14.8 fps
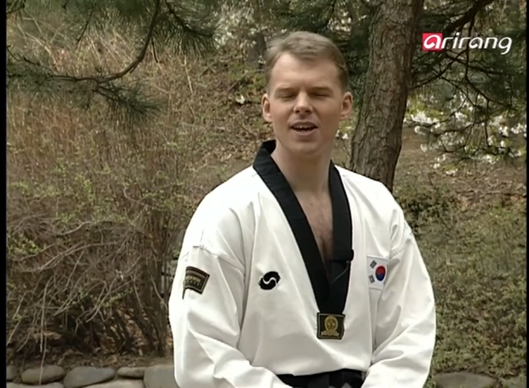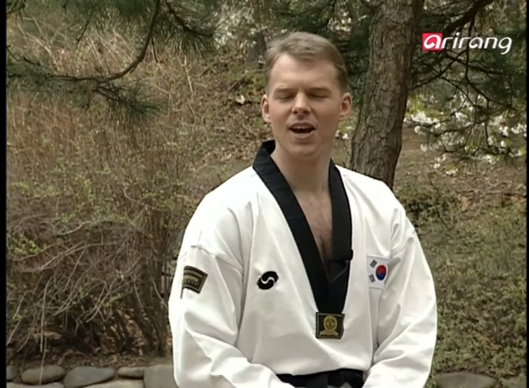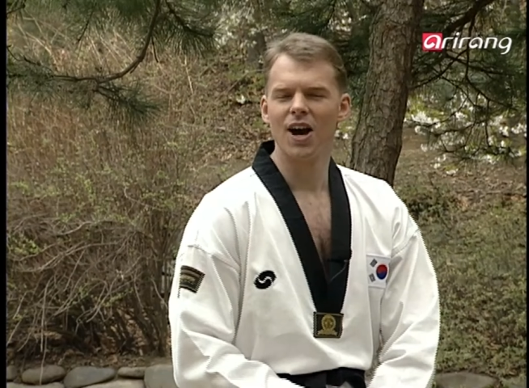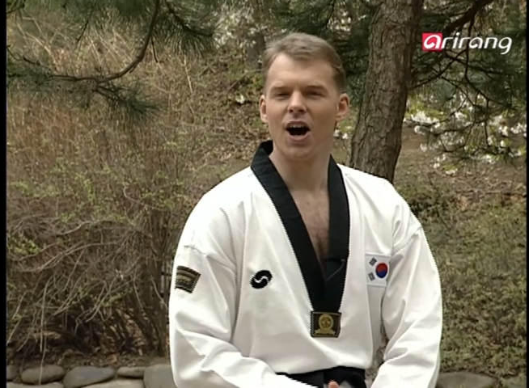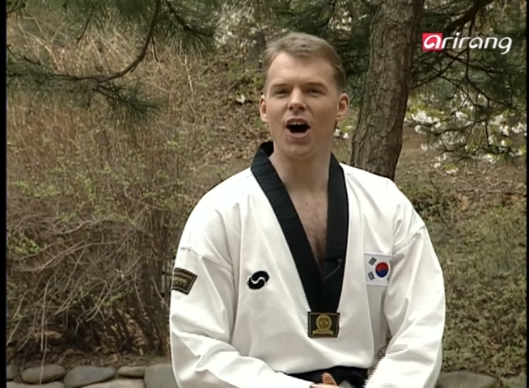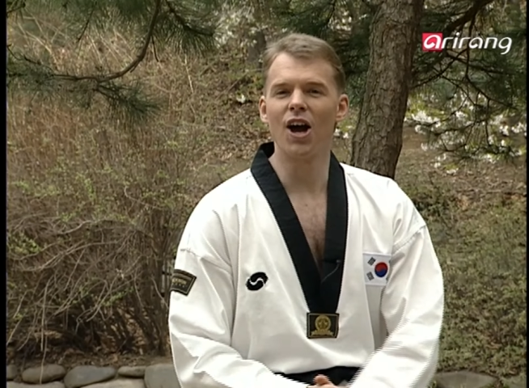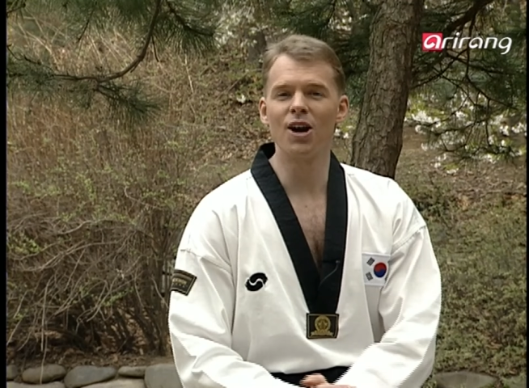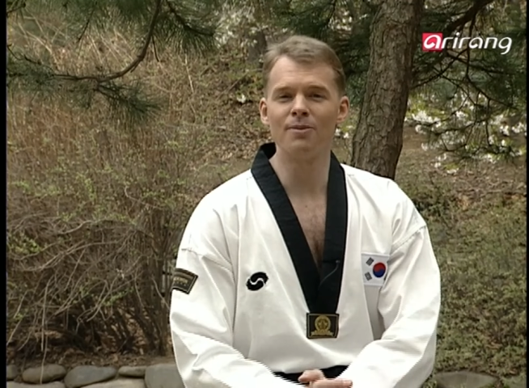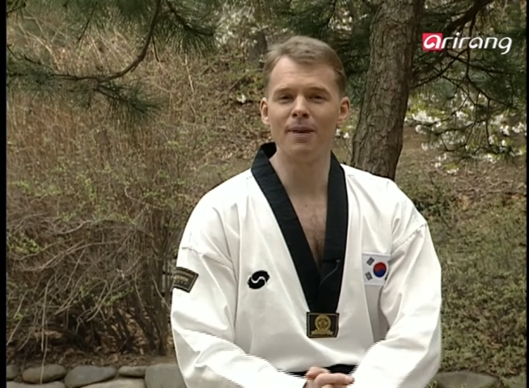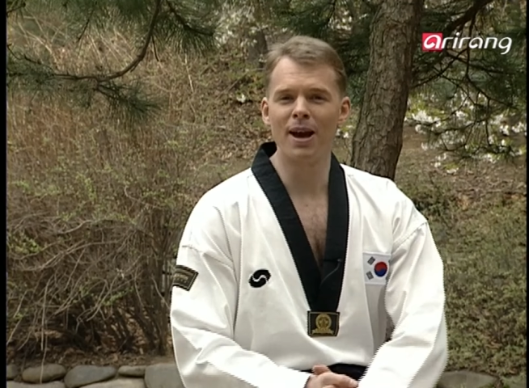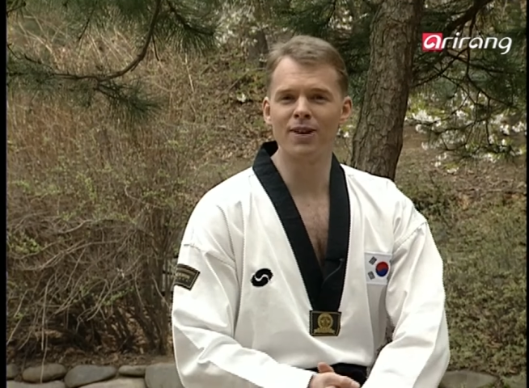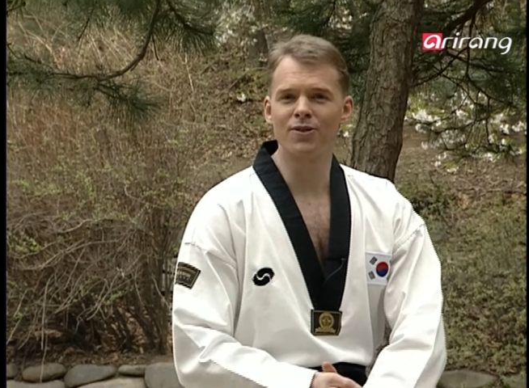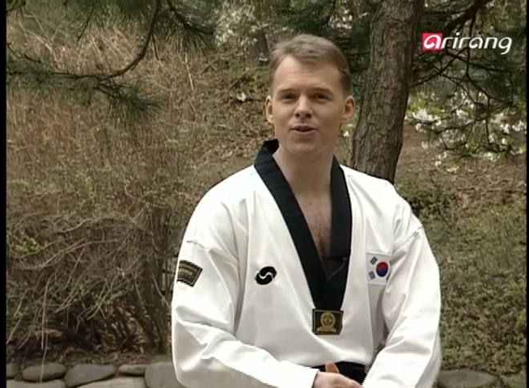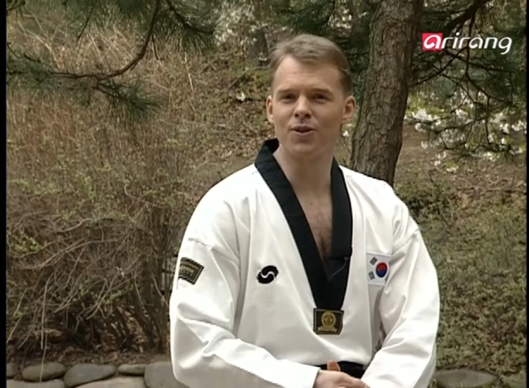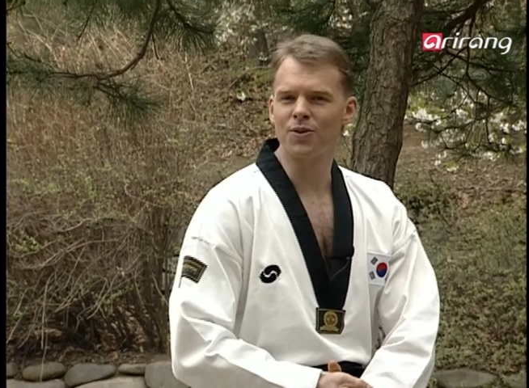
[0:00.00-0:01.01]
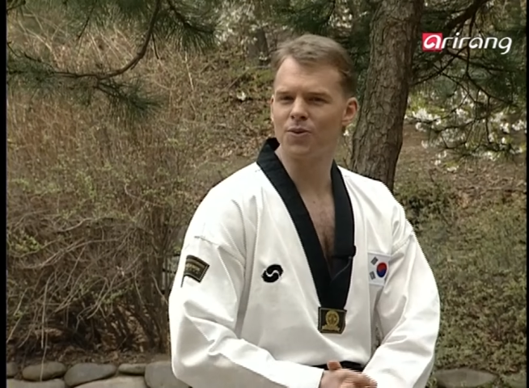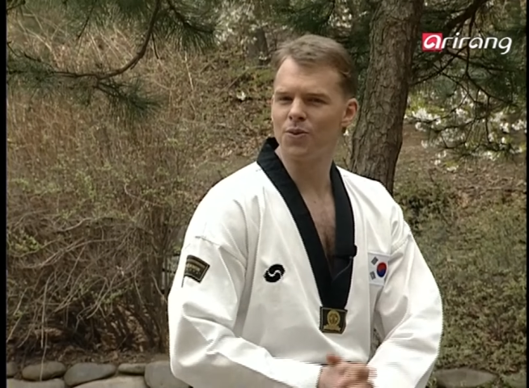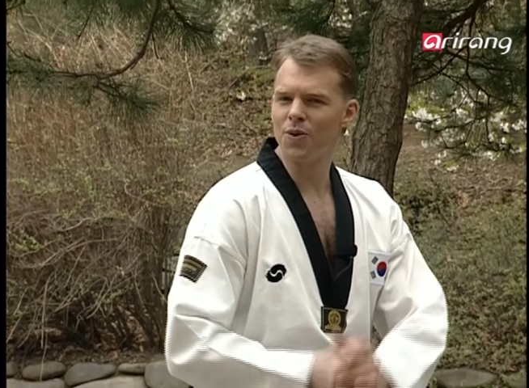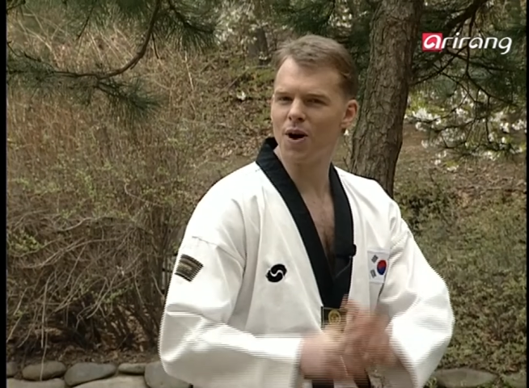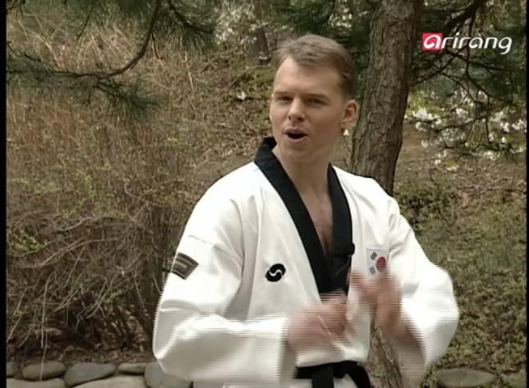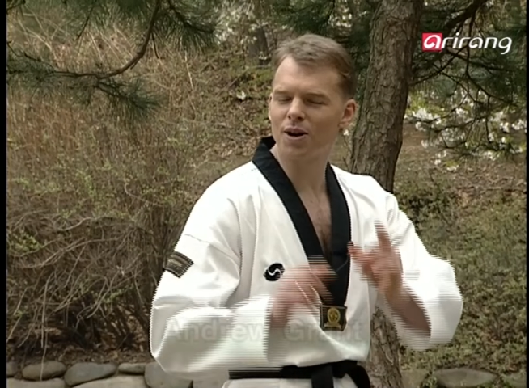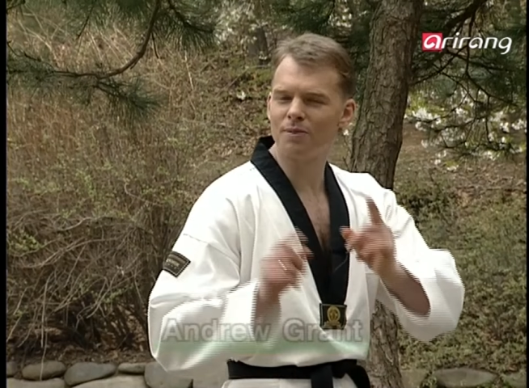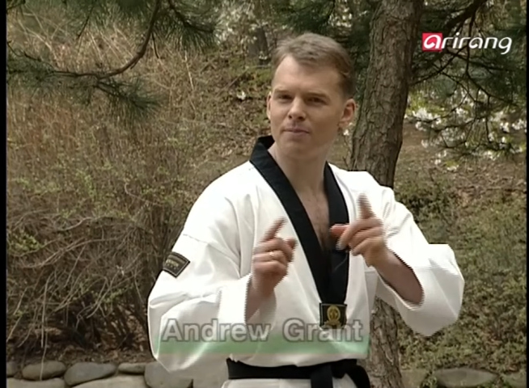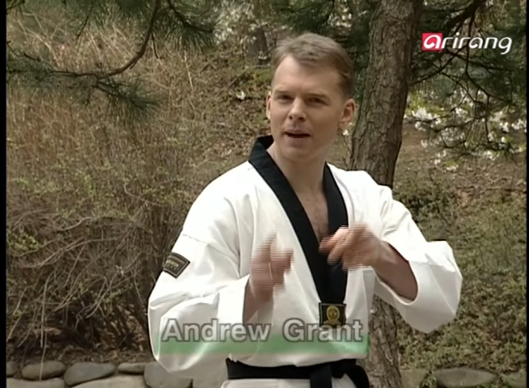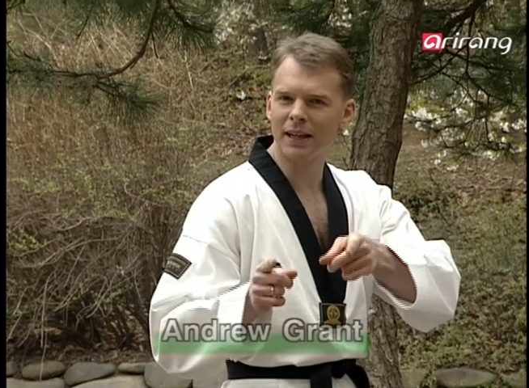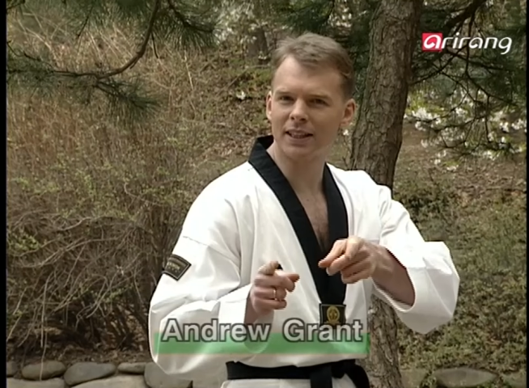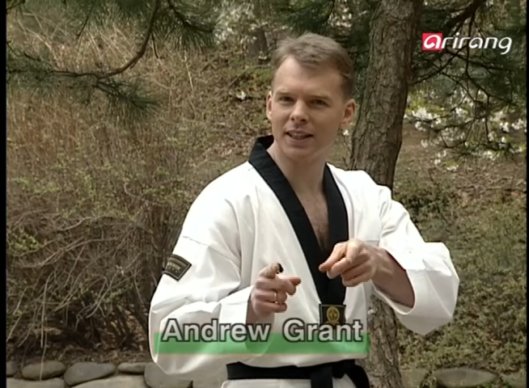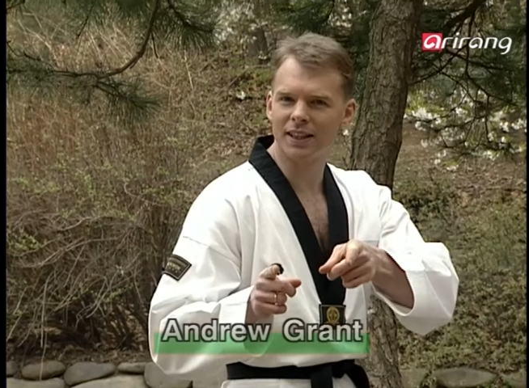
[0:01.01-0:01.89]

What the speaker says: Hi, I'm Andrew and welcome back to